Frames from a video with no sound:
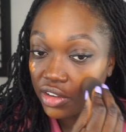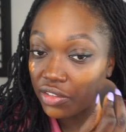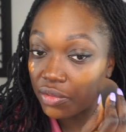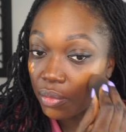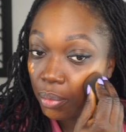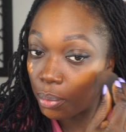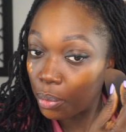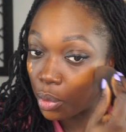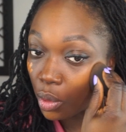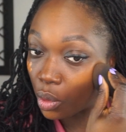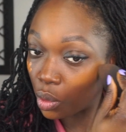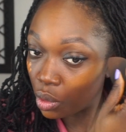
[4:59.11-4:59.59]

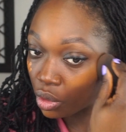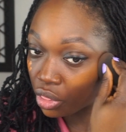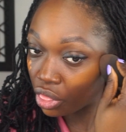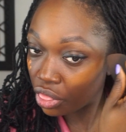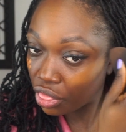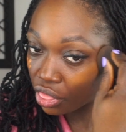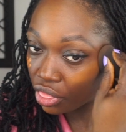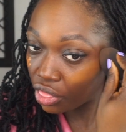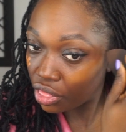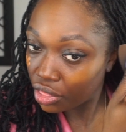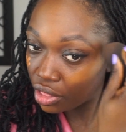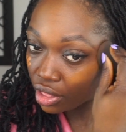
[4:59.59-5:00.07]
of
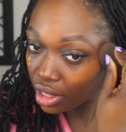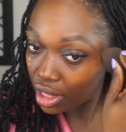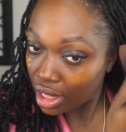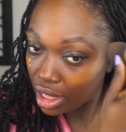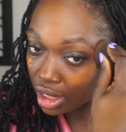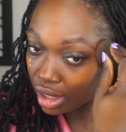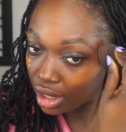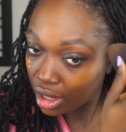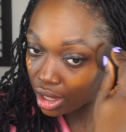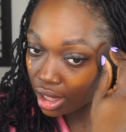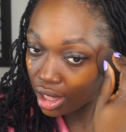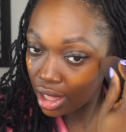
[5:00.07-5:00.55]
both
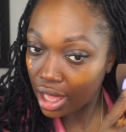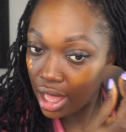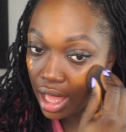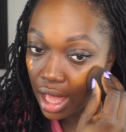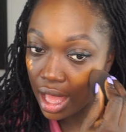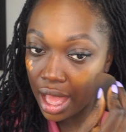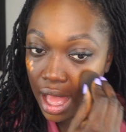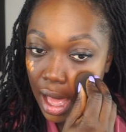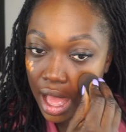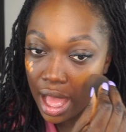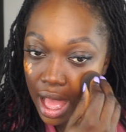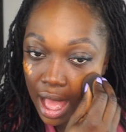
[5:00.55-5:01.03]

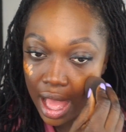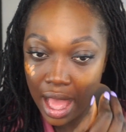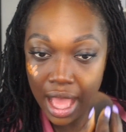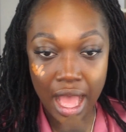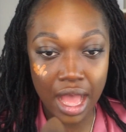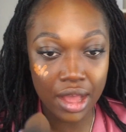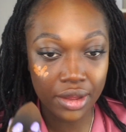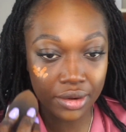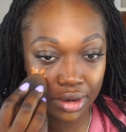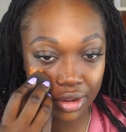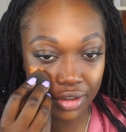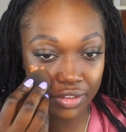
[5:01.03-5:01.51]

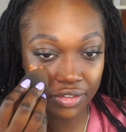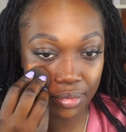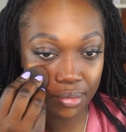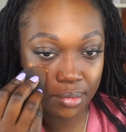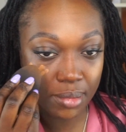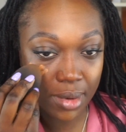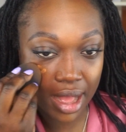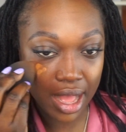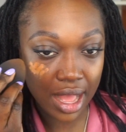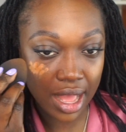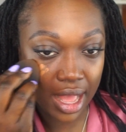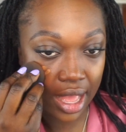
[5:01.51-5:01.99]
out of
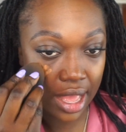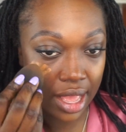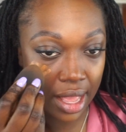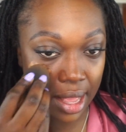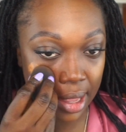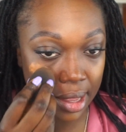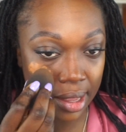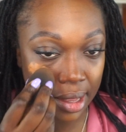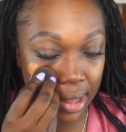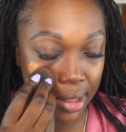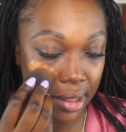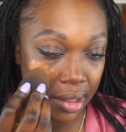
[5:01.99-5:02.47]

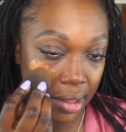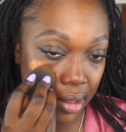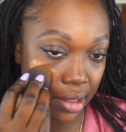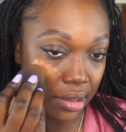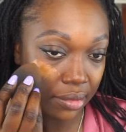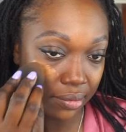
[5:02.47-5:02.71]
my